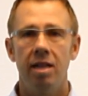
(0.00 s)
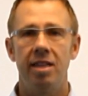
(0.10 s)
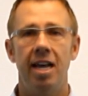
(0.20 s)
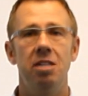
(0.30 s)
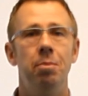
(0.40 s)

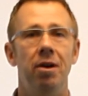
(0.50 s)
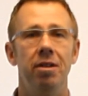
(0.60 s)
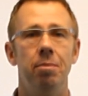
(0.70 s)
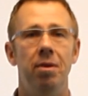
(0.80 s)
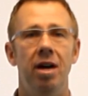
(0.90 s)
That's part
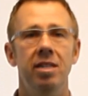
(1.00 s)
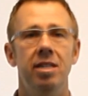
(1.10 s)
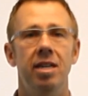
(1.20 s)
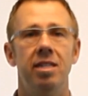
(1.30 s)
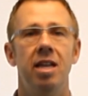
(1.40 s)
of the
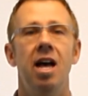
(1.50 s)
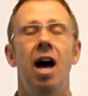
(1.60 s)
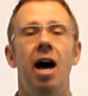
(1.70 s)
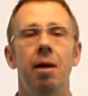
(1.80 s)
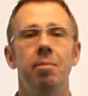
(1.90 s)
process.
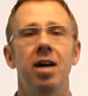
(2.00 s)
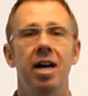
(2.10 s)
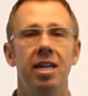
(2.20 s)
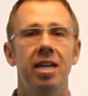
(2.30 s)
I'm not